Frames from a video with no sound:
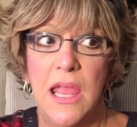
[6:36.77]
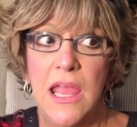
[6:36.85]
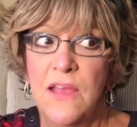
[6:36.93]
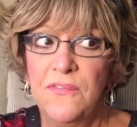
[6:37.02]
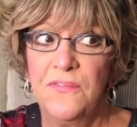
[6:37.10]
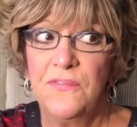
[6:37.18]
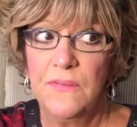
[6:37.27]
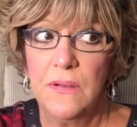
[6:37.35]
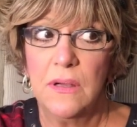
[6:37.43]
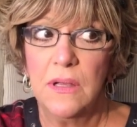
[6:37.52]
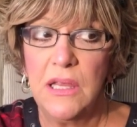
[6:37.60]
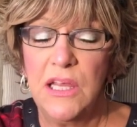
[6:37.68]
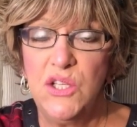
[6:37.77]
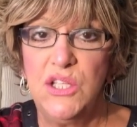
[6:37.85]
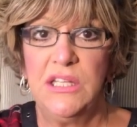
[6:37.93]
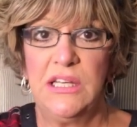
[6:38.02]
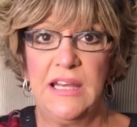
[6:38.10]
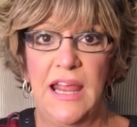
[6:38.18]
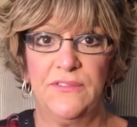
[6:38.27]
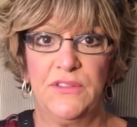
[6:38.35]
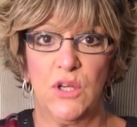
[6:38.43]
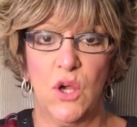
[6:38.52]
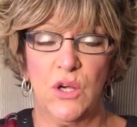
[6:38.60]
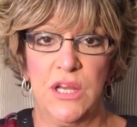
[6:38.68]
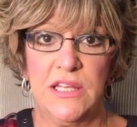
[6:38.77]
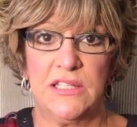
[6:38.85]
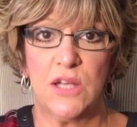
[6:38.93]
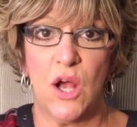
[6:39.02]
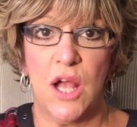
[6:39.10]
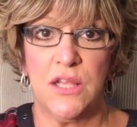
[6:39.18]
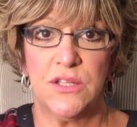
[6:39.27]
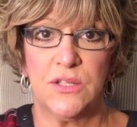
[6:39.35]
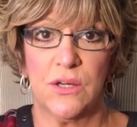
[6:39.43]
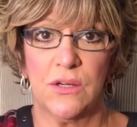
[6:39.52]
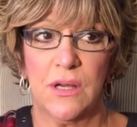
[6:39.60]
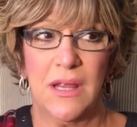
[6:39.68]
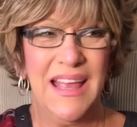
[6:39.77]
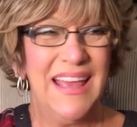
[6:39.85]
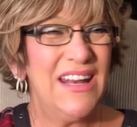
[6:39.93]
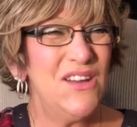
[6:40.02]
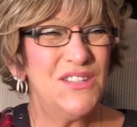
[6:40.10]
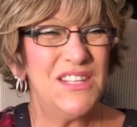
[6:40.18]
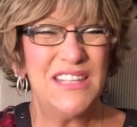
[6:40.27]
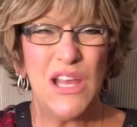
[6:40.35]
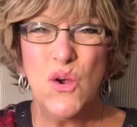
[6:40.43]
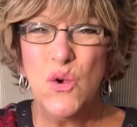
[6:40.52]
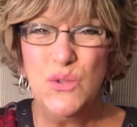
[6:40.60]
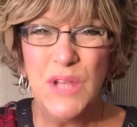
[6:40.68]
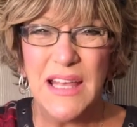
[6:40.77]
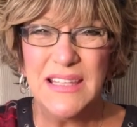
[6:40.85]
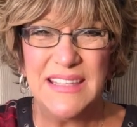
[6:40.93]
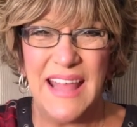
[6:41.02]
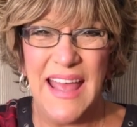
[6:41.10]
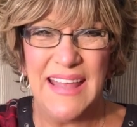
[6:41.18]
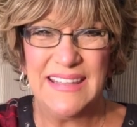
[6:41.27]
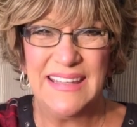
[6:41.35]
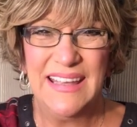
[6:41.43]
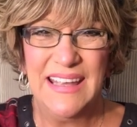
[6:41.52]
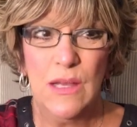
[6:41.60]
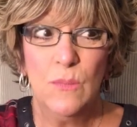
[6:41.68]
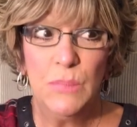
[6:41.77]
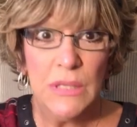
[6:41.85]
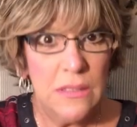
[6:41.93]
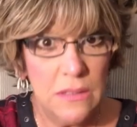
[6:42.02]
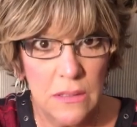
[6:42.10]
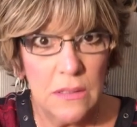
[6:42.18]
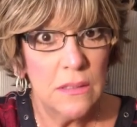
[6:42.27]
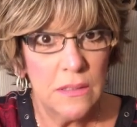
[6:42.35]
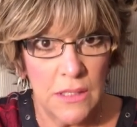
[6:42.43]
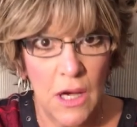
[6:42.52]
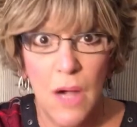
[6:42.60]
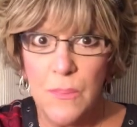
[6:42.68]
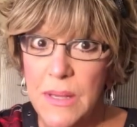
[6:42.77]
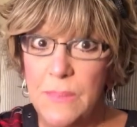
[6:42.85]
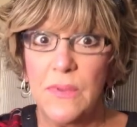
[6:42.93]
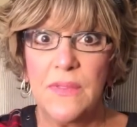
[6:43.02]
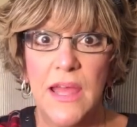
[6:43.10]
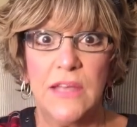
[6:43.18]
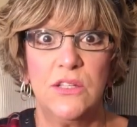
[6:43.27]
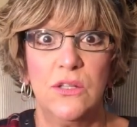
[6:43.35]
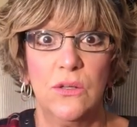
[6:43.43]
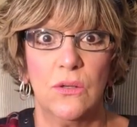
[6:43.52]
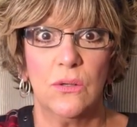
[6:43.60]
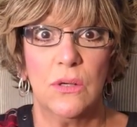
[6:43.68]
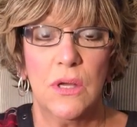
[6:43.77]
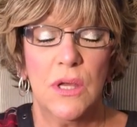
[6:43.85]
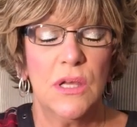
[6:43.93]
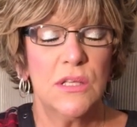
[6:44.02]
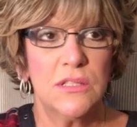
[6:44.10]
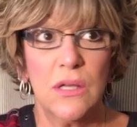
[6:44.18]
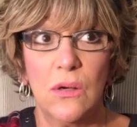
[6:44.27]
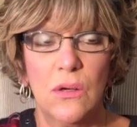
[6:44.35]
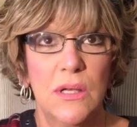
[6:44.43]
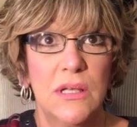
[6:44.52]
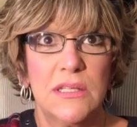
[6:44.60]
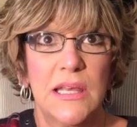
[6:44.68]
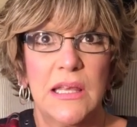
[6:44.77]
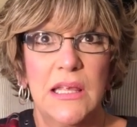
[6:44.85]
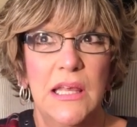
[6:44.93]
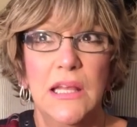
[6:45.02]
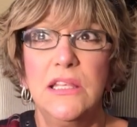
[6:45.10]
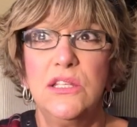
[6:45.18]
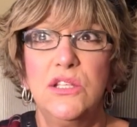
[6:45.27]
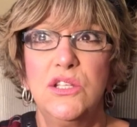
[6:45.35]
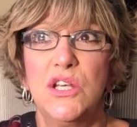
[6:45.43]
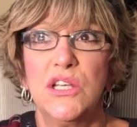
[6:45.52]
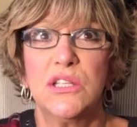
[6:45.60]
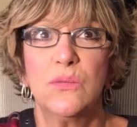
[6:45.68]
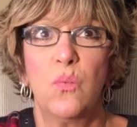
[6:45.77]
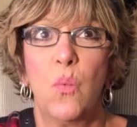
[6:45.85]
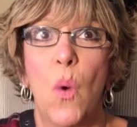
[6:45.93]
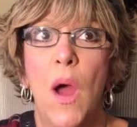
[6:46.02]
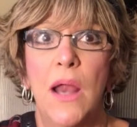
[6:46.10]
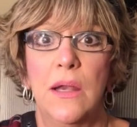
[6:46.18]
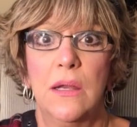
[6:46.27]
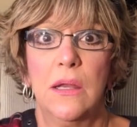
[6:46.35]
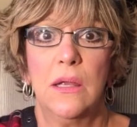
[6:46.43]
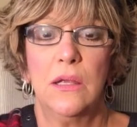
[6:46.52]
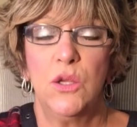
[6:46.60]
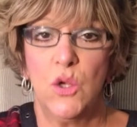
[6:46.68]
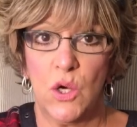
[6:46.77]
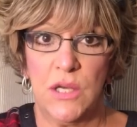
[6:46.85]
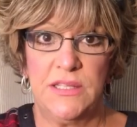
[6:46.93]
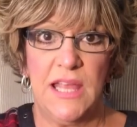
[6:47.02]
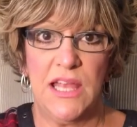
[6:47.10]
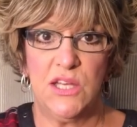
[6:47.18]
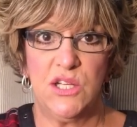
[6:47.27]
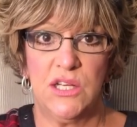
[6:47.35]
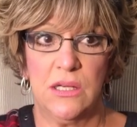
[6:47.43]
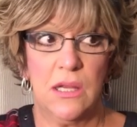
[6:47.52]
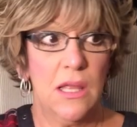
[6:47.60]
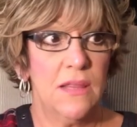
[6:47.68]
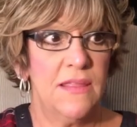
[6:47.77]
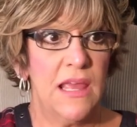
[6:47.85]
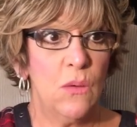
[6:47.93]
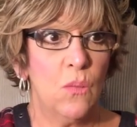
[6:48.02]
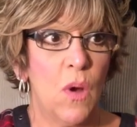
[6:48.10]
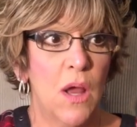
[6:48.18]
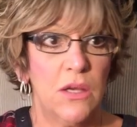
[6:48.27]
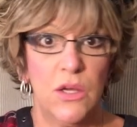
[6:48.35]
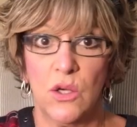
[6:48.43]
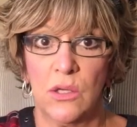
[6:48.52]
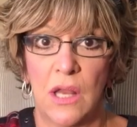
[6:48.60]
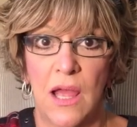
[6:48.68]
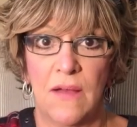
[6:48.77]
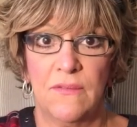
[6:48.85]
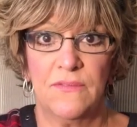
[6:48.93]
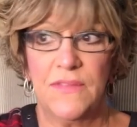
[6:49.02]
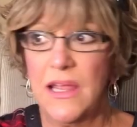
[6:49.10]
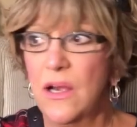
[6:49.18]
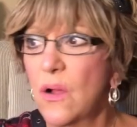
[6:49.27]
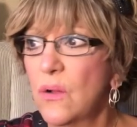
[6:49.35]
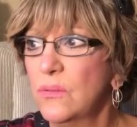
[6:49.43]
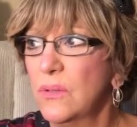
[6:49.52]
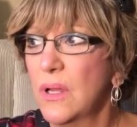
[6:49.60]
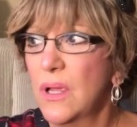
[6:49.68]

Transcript: if she didn't have to go to his concert. And I used to say, who does that? But there are people that do. So it's like kids just want your attention. They want your love. They don't